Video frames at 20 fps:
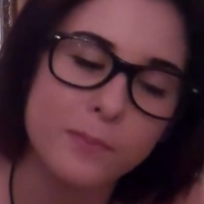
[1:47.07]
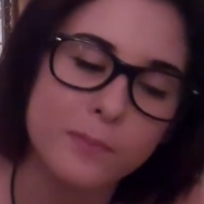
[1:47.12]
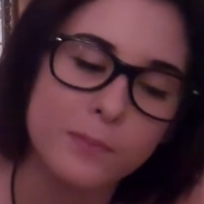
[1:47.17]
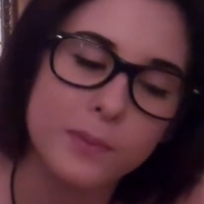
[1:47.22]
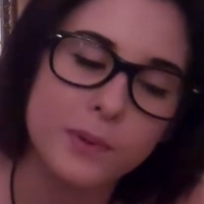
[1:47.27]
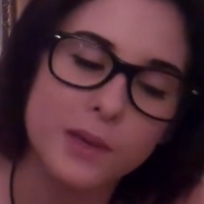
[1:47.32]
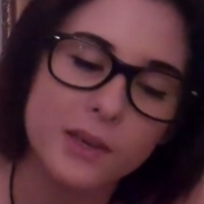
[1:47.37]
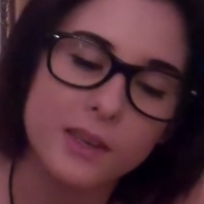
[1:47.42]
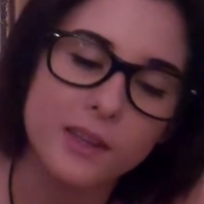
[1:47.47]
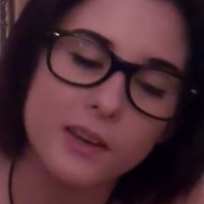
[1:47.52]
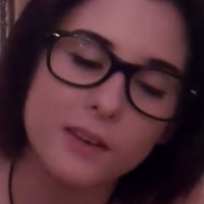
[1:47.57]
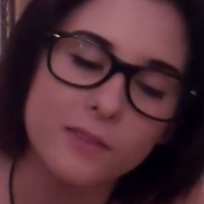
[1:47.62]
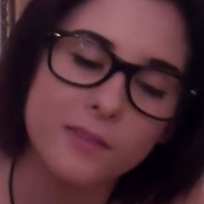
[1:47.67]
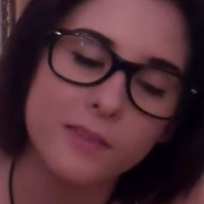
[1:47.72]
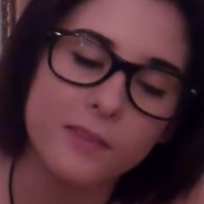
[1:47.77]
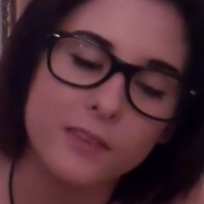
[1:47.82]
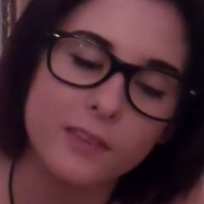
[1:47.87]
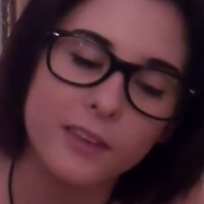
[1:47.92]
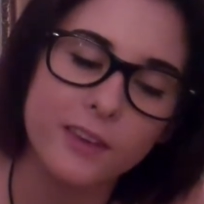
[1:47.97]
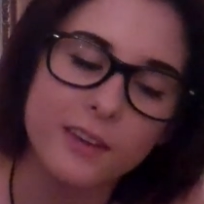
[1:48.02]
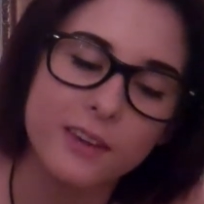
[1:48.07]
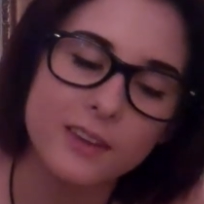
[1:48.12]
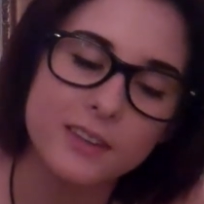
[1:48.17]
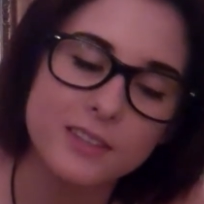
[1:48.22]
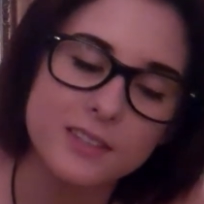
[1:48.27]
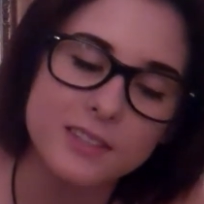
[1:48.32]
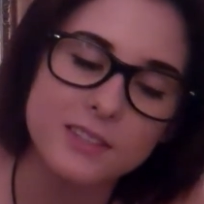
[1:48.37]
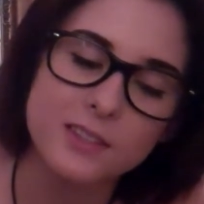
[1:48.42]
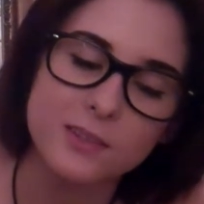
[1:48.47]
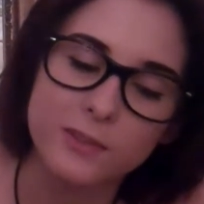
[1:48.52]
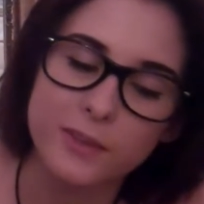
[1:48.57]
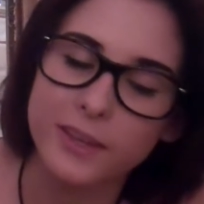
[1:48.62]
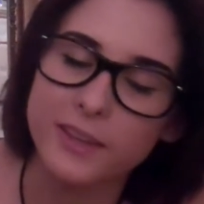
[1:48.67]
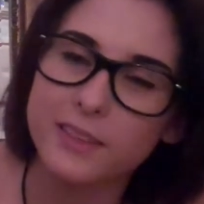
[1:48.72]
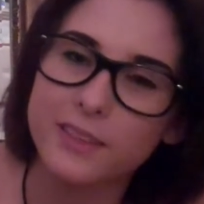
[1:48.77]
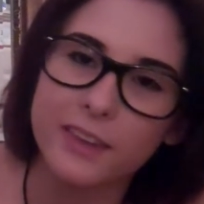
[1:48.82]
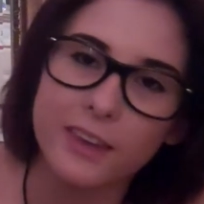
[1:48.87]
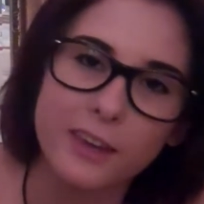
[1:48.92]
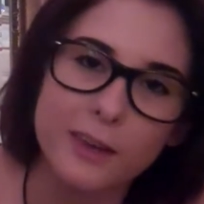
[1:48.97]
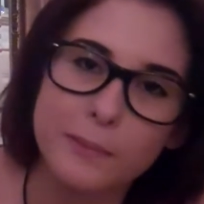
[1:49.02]
But I feel like I just don't
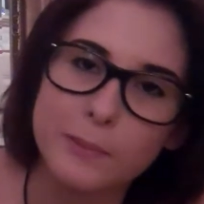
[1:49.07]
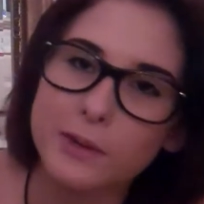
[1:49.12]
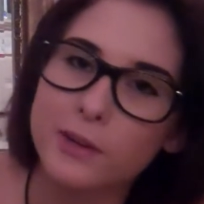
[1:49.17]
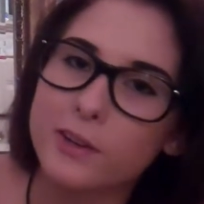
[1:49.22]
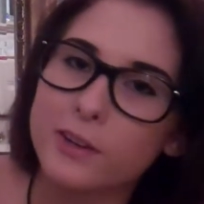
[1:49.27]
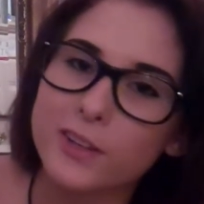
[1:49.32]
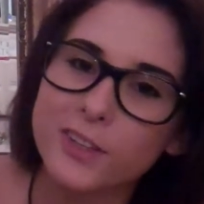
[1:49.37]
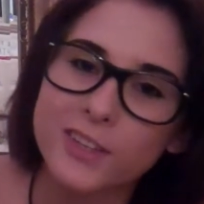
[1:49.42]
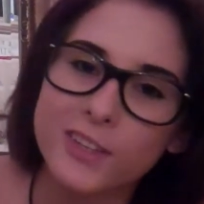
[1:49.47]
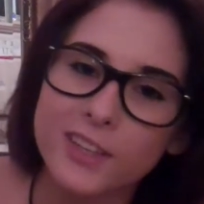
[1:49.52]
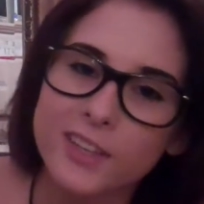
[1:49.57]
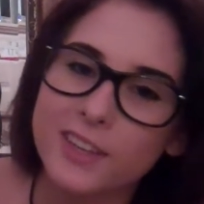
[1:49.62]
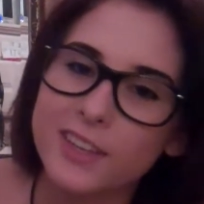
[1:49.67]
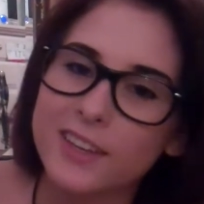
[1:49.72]
like the game at all.